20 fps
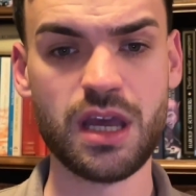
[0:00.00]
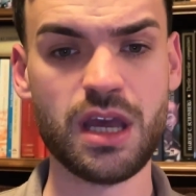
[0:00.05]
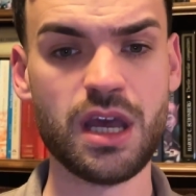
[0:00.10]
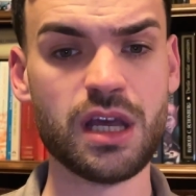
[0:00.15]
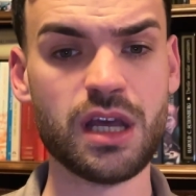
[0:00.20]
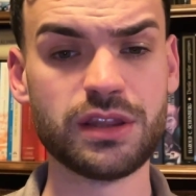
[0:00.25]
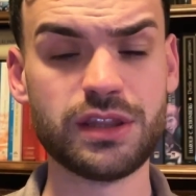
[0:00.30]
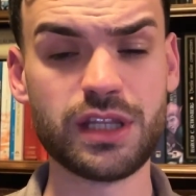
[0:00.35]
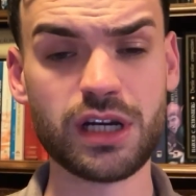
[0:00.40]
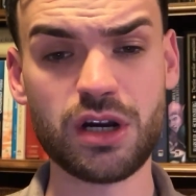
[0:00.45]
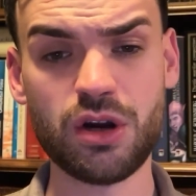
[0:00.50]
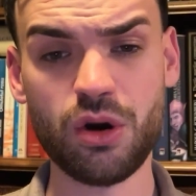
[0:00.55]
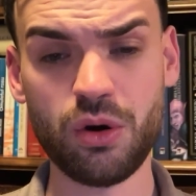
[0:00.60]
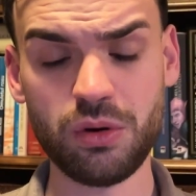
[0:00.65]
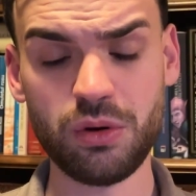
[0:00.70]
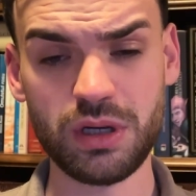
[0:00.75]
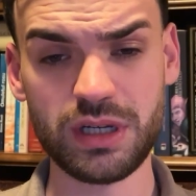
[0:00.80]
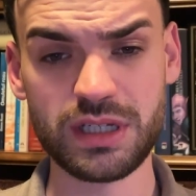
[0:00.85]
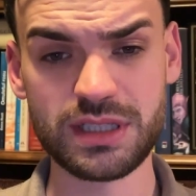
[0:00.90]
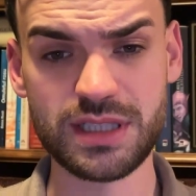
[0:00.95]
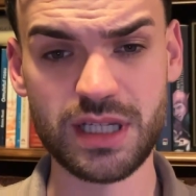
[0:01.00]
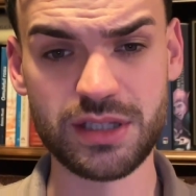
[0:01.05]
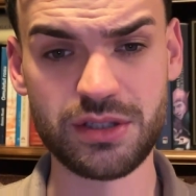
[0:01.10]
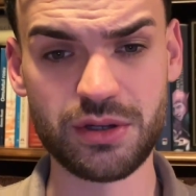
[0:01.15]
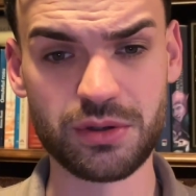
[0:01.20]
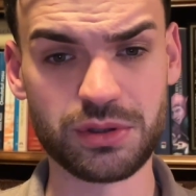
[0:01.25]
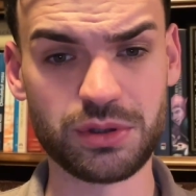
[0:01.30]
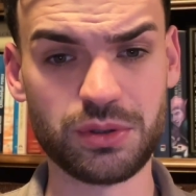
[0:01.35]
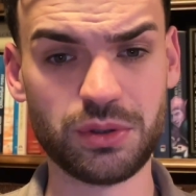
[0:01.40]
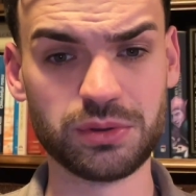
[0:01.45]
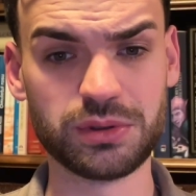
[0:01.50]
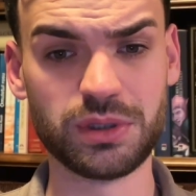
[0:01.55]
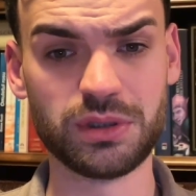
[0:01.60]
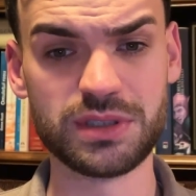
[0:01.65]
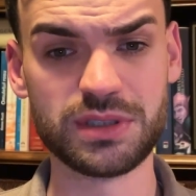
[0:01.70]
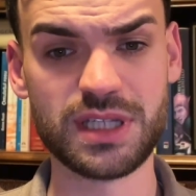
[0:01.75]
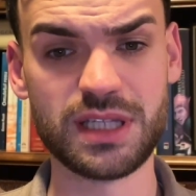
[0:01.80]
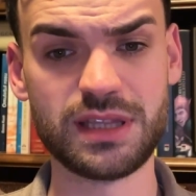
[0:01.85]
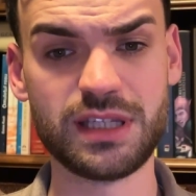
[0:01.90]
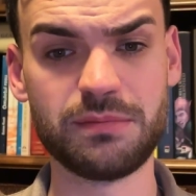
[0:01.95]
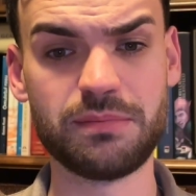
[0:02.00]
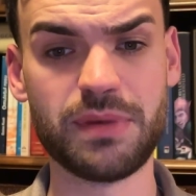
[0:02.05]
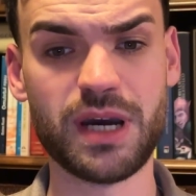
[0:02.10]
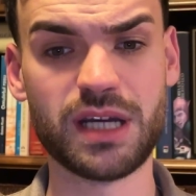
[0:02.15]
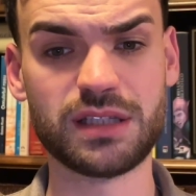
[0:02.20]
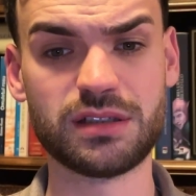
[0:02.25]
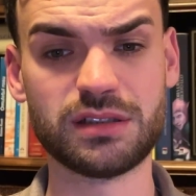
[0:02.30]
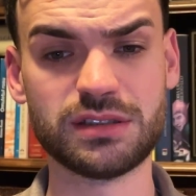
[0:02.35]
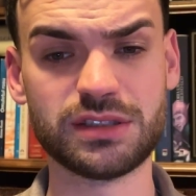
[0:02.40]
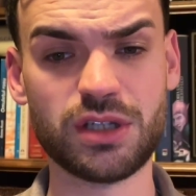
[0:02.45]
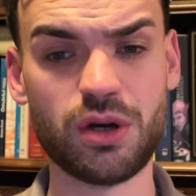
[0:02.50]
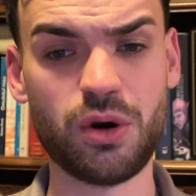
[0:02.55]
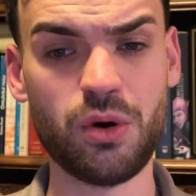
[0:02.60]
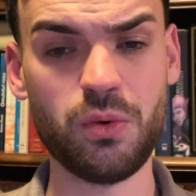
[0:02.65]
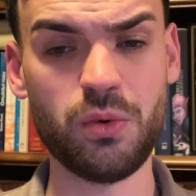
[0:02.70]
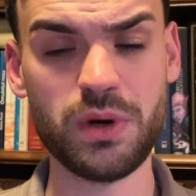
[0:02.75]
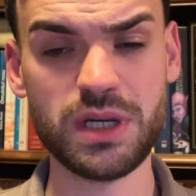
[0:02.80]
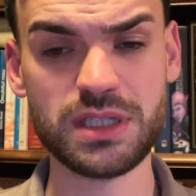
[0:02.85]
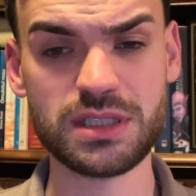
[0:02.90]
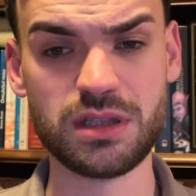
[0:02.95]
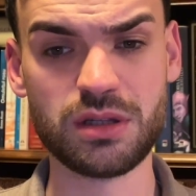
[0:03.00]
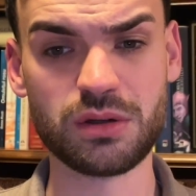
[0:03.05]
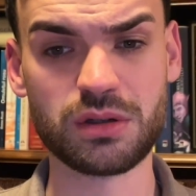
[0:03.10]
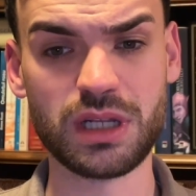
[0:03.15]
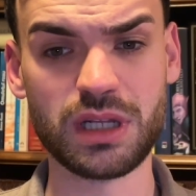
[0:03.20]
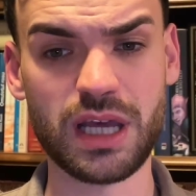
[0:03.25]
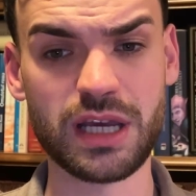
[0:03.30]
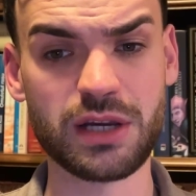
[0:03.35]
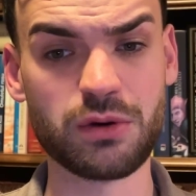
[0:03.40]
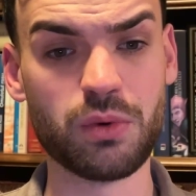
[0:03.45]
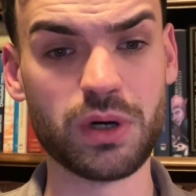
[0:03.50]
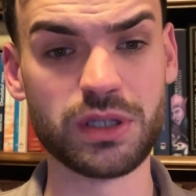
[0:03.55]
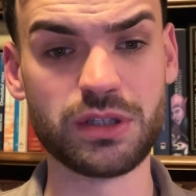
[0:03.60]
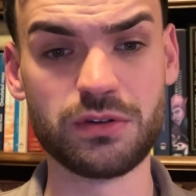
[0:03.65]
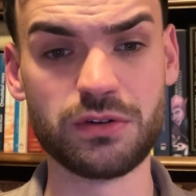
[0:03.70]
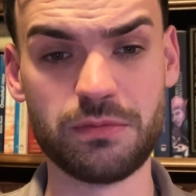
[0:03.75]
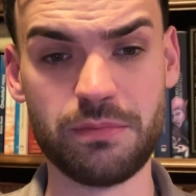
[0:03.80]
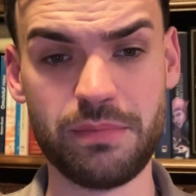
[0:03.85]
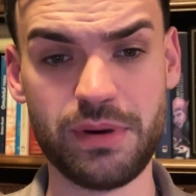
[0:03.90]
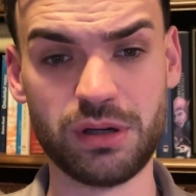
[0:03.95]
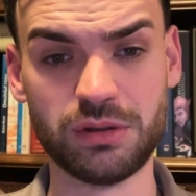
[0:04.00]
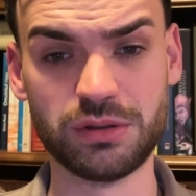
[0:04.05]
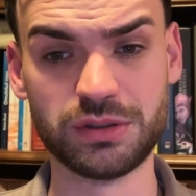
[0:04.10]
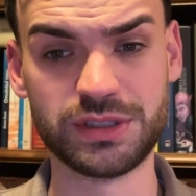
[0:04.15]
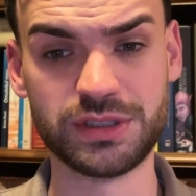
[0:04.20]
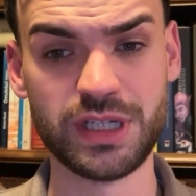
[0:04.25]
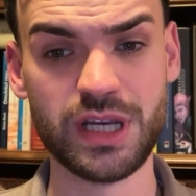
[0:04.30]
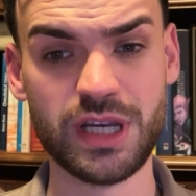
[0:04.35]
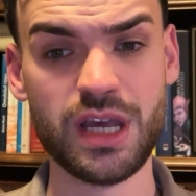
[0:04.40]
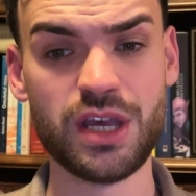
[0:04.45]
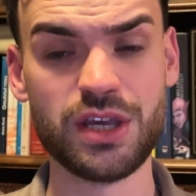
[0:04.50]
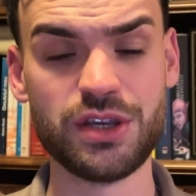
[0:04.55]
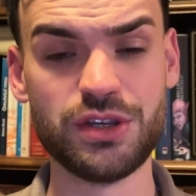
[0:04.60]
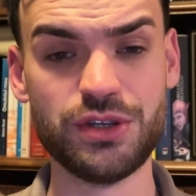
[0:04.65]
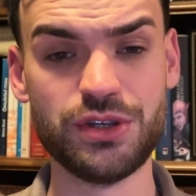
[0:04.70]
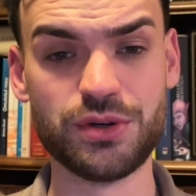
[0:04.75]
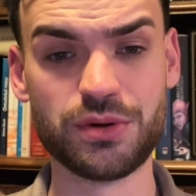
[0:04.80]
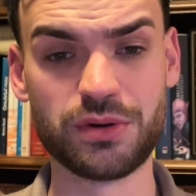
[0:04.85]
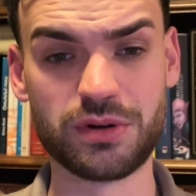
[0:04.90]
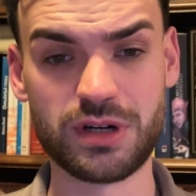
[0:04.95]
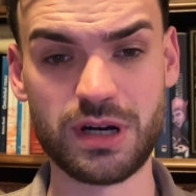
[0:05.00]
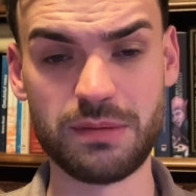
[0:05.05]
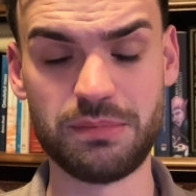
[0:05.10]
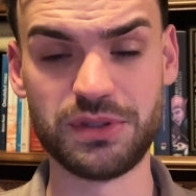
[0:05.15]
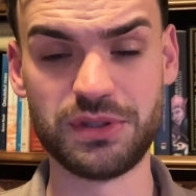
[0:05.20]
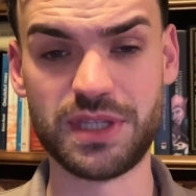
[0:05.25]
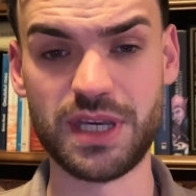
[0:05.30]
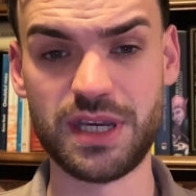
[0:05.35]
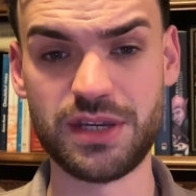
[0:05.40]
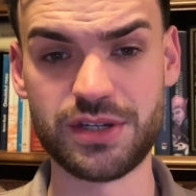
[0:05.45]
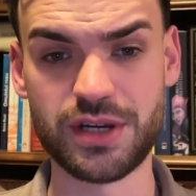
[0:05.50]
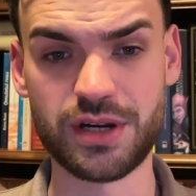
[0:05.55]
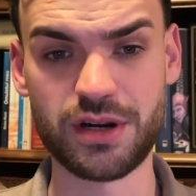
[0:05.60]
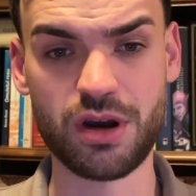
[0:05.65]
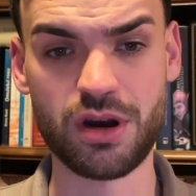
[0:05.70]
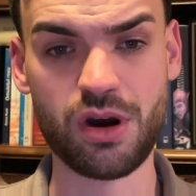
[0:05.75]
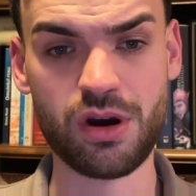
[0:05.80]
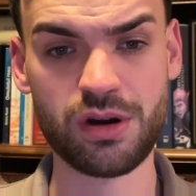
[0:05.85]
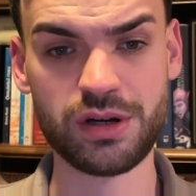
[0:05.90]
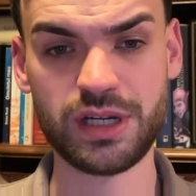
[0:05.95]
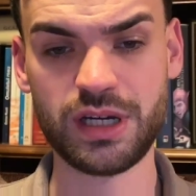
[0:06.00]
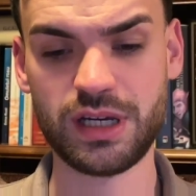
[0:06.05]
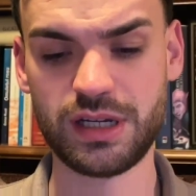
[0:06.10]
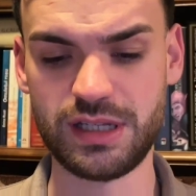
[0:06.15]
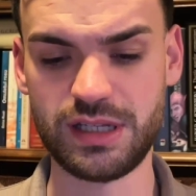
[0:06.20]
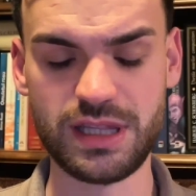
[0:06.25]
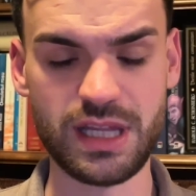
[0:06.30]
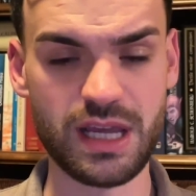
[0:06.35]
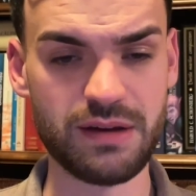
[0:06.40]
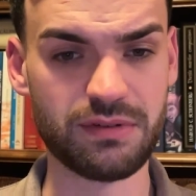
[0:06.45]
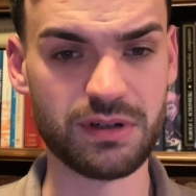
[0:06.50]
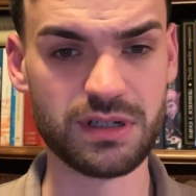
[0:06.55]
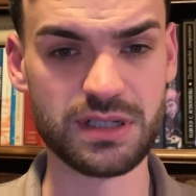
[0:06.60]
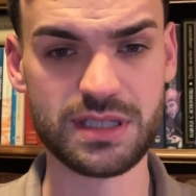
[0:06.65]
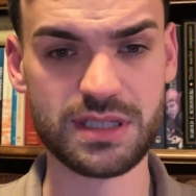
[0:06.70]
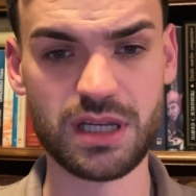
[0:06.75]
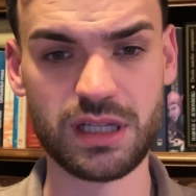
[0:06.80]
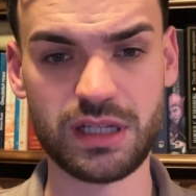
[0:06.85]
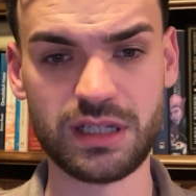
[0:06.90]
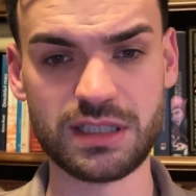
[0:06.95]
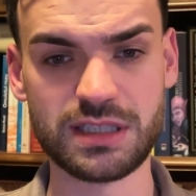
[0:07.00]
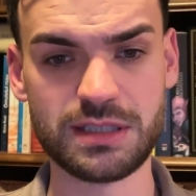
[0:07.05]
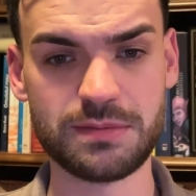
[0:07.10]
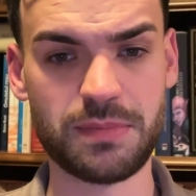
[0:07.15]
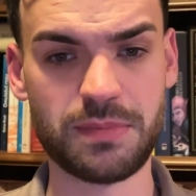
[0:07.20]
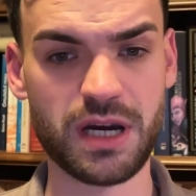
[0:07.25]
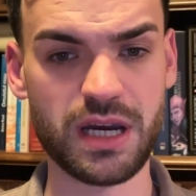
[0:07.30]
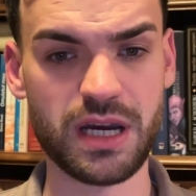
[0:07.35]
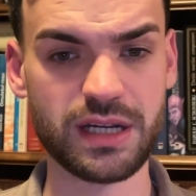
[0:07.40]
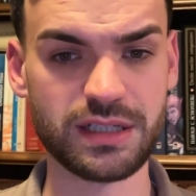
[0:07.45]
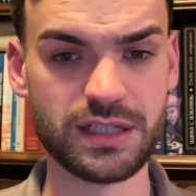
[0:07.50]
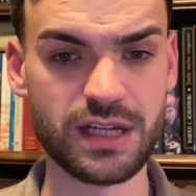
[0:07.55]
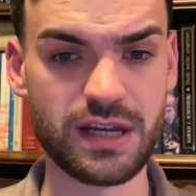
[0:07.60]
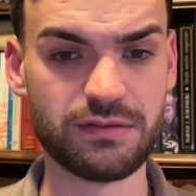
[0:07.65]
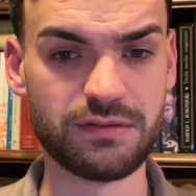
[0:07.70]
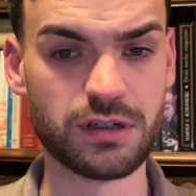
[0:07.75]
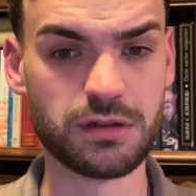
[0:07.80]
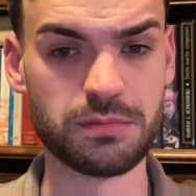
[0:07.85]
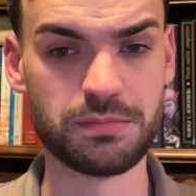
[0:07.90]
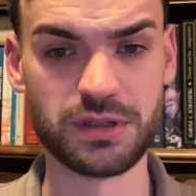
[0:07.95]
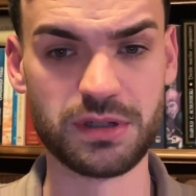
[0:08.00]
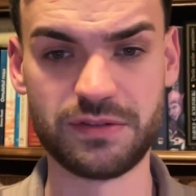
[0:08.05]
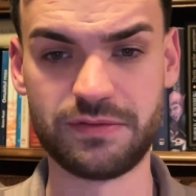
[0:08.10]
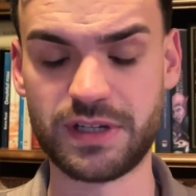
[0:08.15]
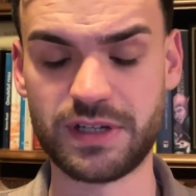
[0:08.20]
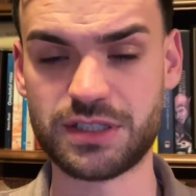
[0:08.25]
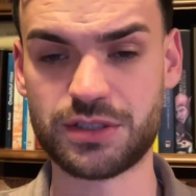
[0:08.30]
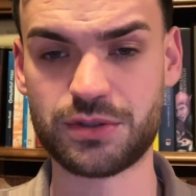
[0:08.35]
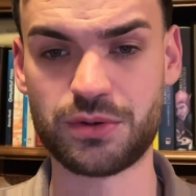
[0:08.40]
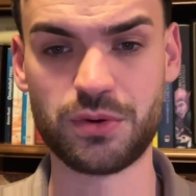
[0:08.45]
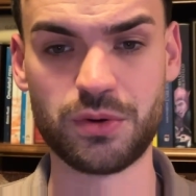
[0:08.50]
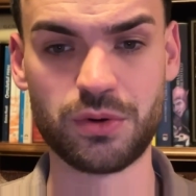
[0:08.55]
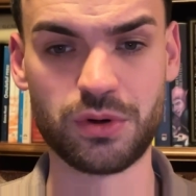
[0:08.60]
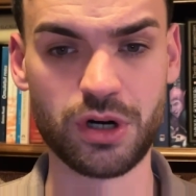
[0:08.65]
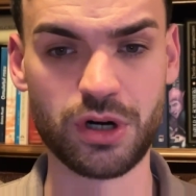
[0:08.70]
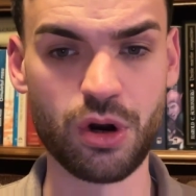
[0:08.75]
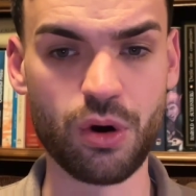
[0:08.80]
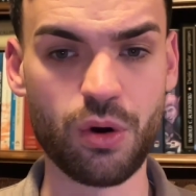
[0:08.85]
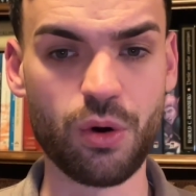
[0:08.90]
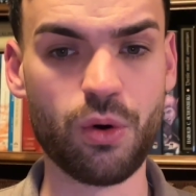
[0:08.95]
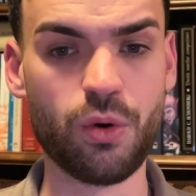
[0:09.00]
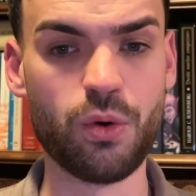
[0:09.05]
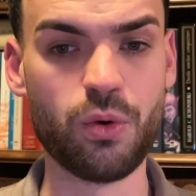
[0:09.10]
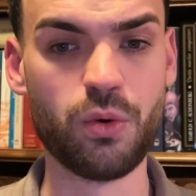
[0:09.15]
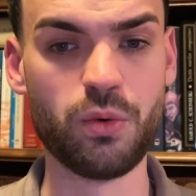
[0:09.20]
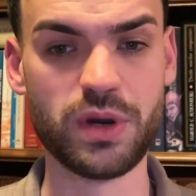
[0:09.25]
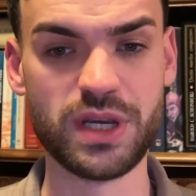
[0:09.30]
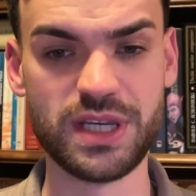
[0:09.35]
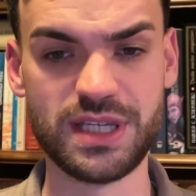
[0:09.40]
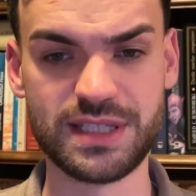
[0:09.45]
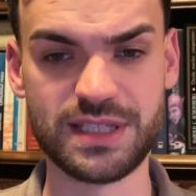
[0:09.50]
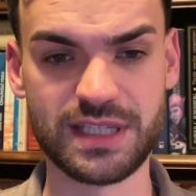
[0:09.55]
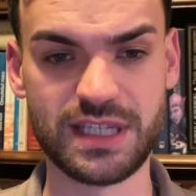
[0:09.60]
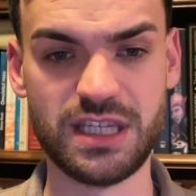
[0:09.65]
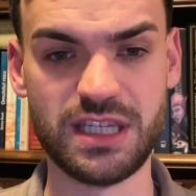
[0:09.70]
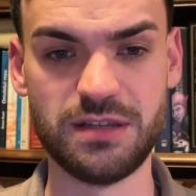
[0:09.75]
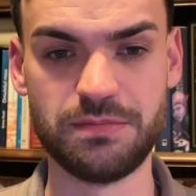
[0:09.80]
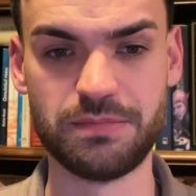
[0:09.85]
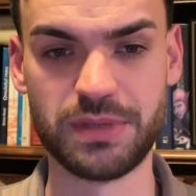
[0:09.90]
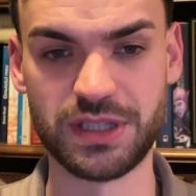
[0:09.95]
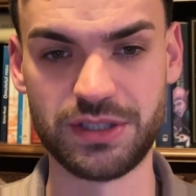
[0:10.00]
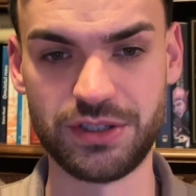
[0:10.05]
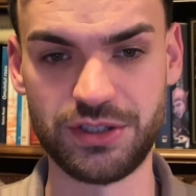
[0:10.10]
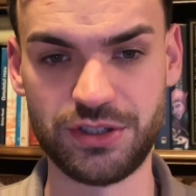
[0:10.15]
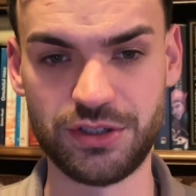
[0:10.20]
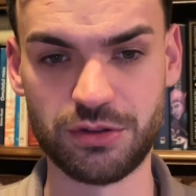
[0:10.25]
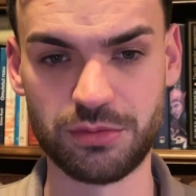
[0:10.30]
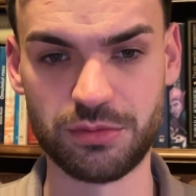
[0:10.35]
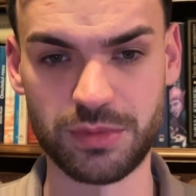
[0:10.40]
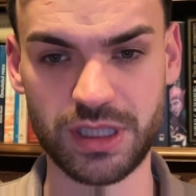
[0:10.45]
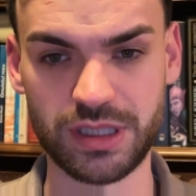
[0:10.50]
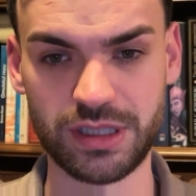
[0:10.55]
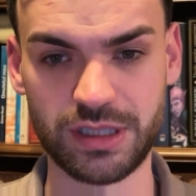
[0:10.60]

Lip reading: The goal is that your total sending patterns always look like what you've built your reputation on. Never a sudden spike, never a perfect score. Always keep it human.